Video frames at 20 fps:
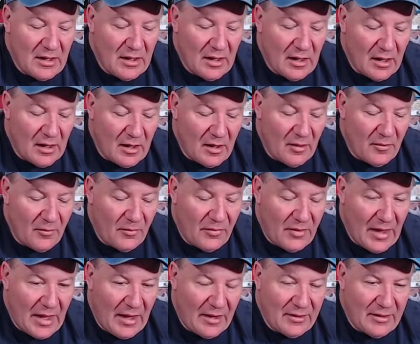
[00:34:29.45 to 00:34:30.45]
um,
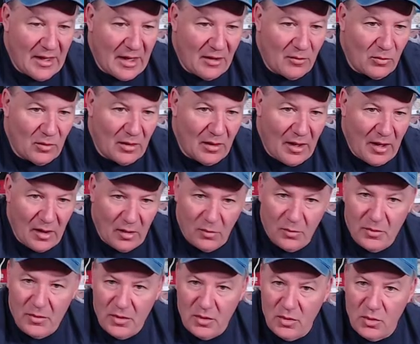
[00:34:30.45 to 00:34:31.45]
that, that will
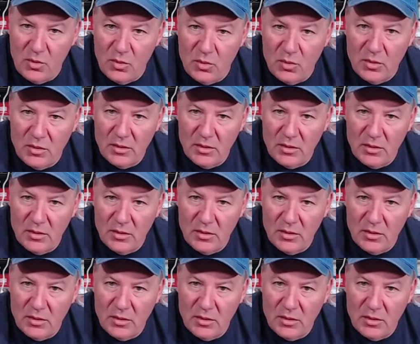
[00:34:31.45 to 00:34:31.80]
help you